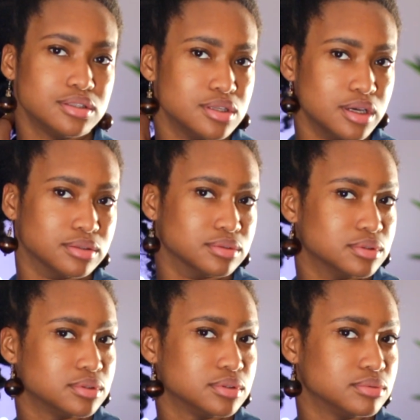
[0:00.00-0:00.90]
No,
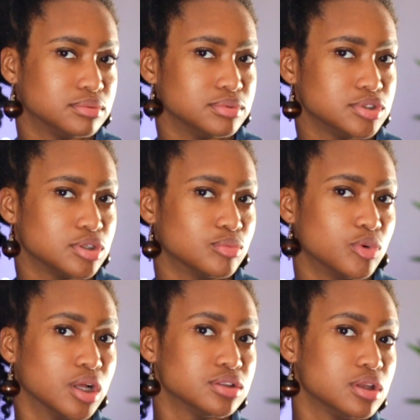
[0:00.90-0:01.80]
we don't
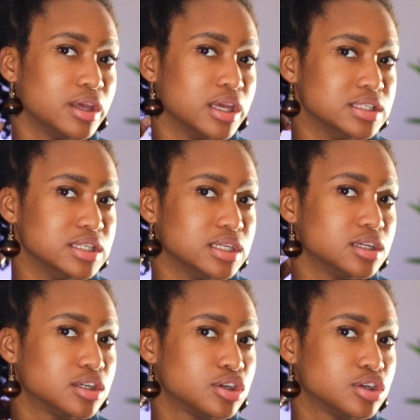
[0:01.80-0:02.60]
want any